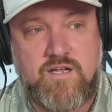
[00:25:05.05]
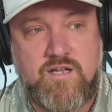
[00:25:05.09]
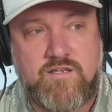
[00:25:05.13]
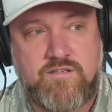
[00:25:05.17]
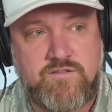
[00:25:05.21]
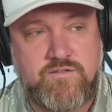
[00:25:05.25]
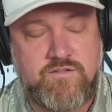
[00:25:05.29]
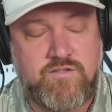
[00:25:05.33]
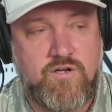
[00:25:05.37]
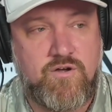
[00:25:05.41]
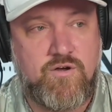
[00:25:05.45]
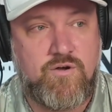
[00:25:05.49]
And
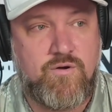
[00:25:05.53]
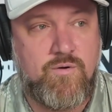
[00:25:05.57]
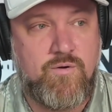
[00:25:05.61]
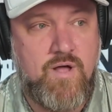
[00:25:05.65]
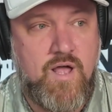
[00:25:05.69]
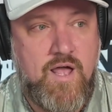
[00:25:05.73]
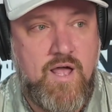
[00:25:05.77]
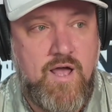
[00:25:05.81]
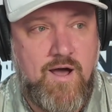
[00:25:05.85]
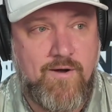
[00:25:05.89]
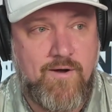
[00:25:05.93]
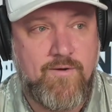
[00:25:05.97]
so,
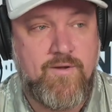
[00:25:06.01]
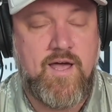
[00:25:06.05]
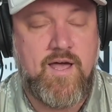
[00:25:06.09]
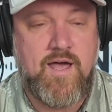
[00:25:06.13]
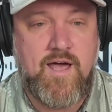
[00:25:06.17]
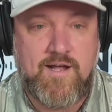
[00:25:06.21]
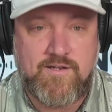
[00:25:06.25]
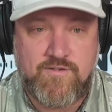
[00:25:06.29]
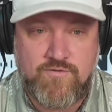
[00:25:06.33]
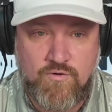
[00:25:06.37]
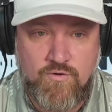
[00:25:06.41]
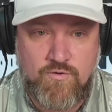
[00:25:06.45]

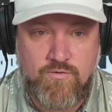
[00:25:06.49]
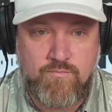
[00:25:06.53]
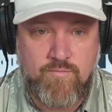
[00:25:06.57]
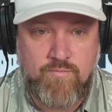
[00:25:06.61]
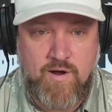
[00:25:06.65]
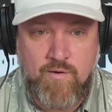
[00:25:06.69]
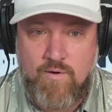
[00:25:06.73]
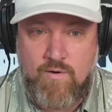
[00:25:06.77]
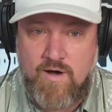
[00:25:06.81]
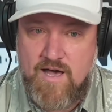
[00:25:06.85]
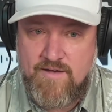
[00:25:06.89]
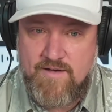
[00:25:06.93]
okay, I told
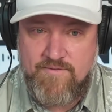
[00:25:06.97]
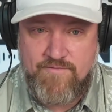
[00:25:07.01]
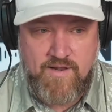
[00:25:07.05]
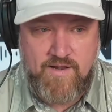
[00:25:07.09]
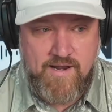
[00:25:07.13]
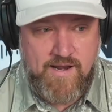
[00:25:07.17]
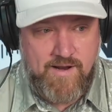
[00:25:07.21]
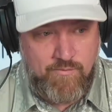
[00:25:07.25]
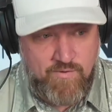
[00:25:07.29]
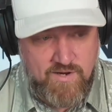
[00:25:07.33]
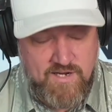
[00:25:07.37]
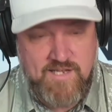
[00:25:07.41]
my wife, I
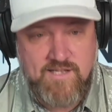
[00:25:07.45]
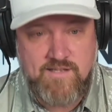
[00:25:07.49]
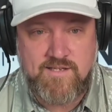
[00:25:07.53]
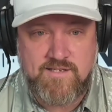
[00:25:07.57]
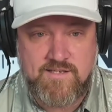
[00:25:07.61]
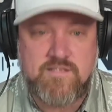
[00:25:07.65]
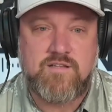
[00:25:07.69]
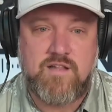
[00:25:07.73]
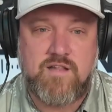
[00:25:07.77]
like, we need this